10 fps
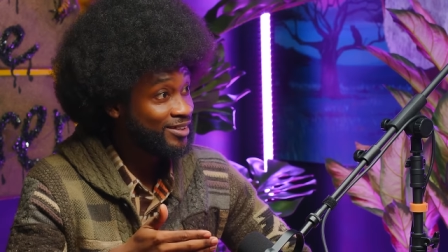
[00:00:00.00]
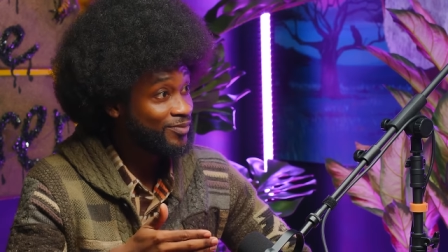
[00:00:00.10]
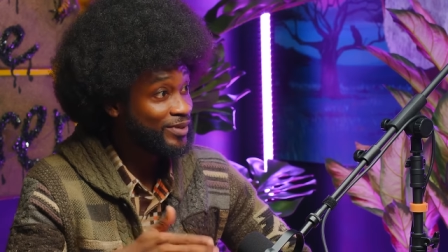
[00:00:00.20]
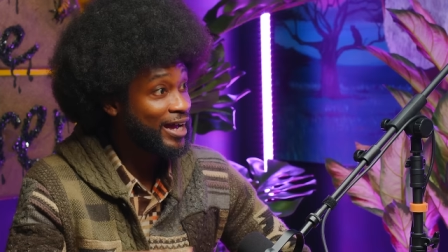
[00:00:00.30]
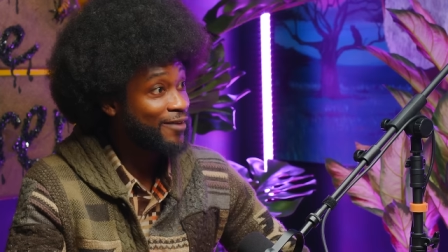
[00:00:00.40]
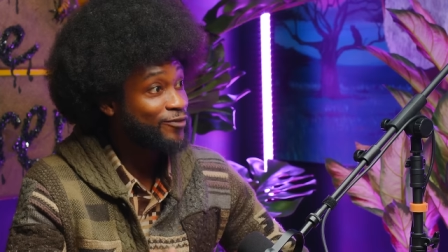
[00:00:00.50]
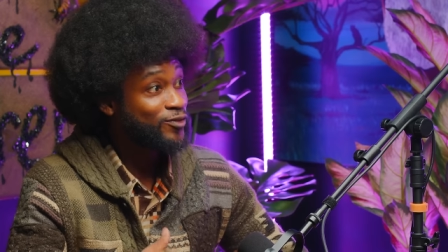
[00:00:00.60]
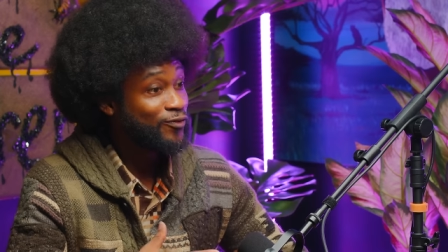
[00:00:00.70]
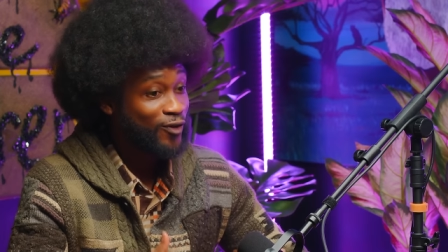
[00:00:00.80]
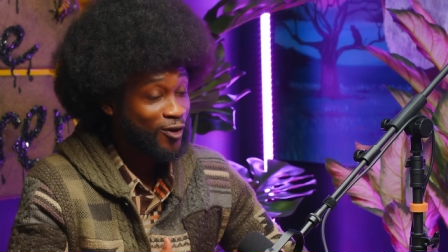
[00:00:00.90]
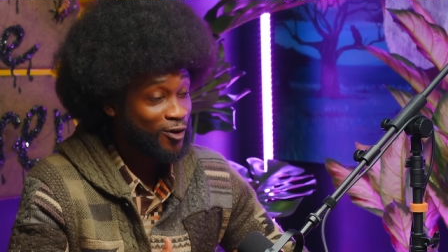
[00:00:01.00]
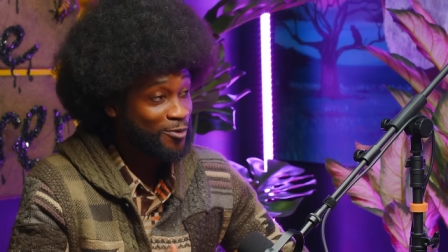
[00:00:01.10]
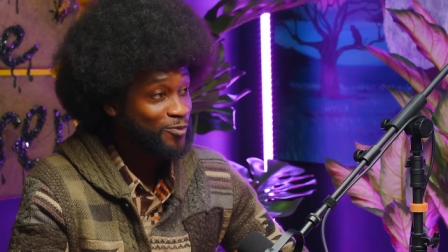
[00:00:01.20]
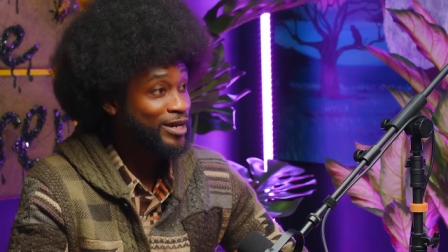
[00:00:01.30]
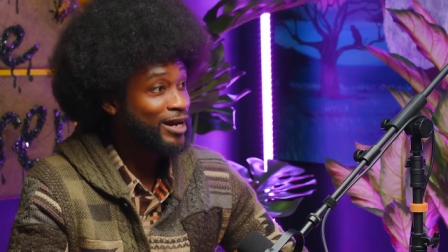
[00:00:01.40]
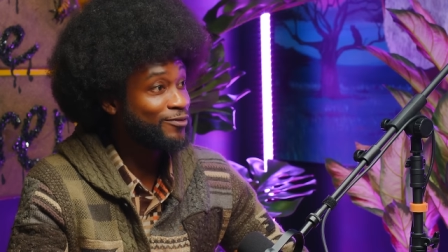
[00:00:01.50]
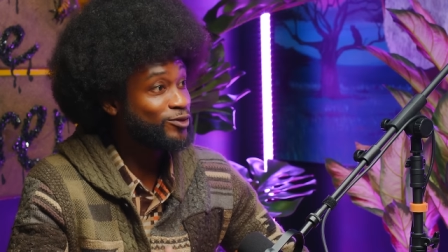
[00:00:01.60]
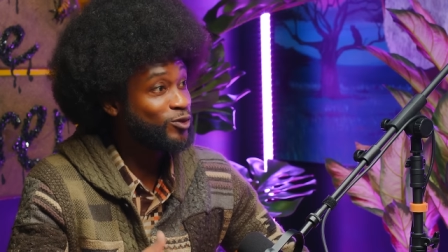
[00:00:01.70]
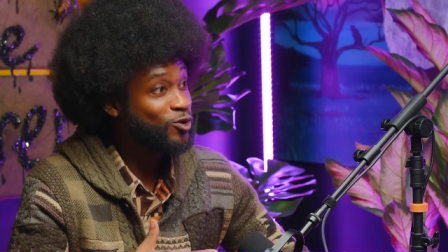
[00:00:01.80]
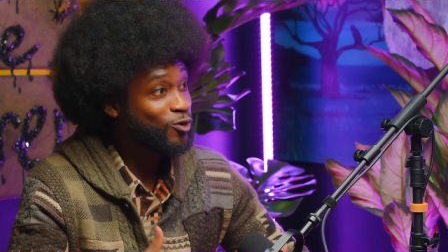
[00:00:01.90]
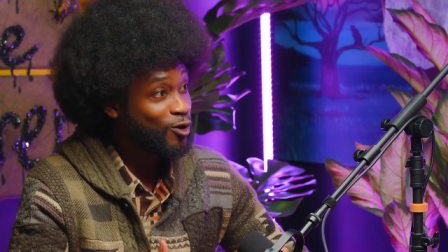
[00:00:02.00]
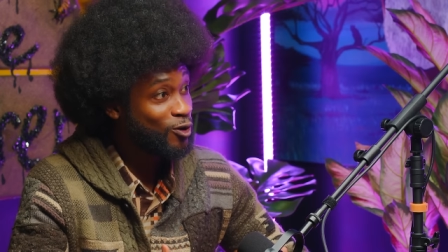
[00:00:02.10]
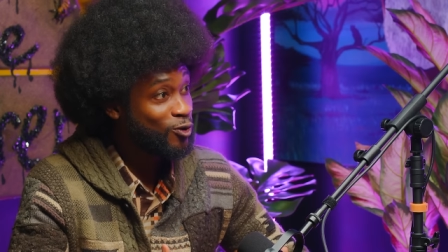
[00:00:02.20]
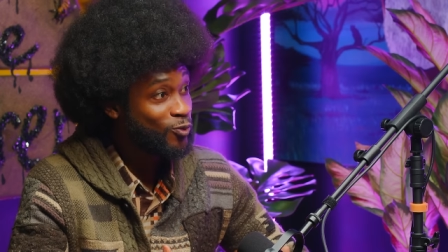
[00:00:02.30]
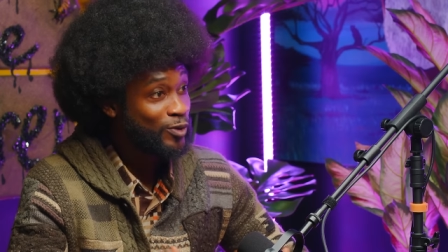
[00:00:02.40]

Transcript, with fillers: We have to farm. We have to grow.